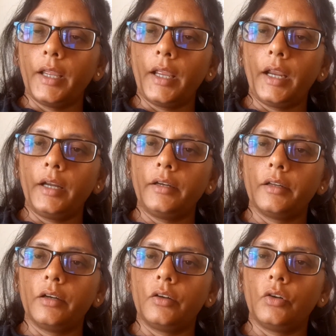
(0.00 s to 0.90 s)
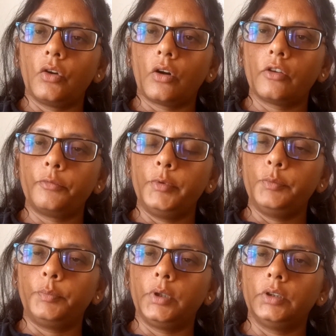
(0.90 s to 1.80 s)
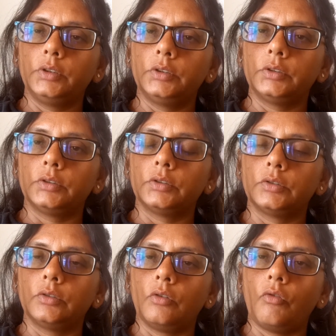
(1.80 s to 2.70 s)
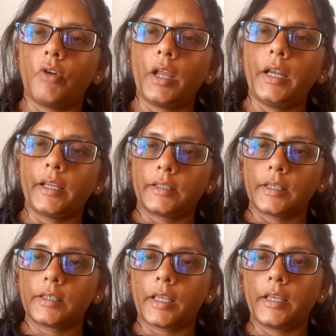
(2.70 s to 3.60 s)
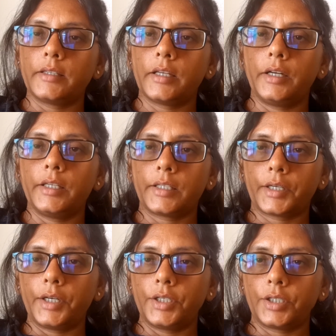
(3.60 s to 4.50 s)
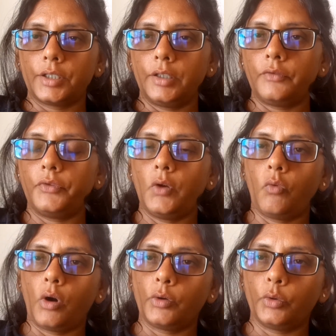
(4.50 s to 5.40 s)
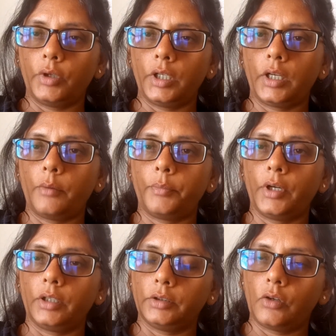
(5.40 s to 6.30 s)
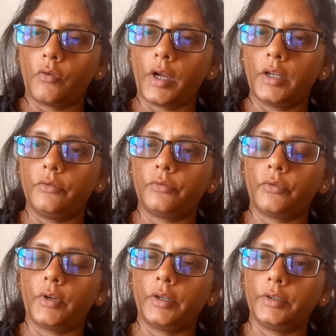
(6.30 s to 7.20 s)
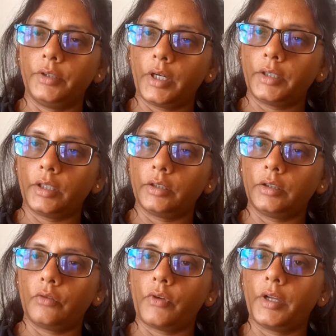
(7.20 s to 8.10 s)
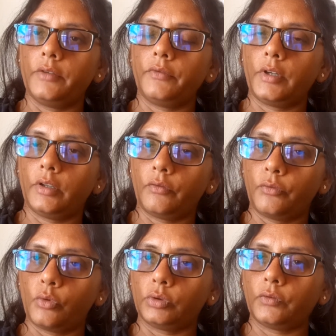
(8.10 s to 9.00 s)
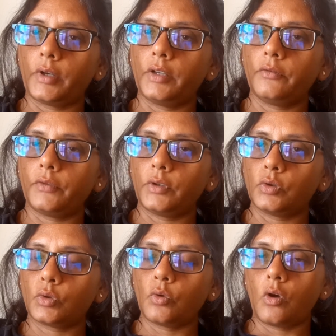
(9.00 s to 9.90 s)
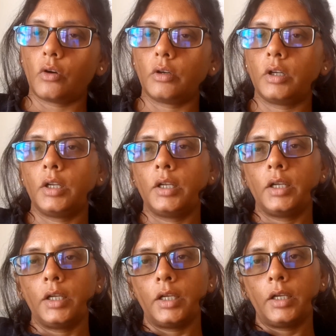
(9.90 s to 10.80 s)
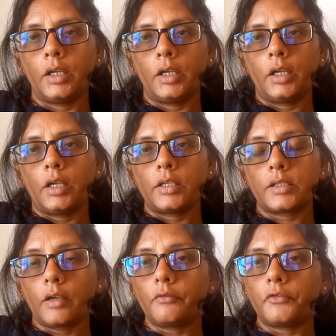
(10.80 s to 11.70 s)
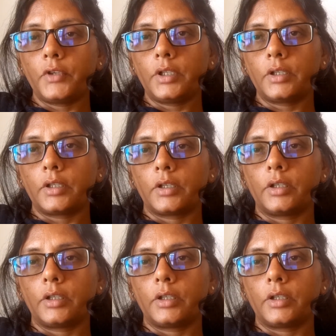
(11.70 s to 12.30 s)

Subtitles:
And a lot of people, while exercise a discretion, if they want to take up another wife and yet another wife and the fourth wife and so on, some feel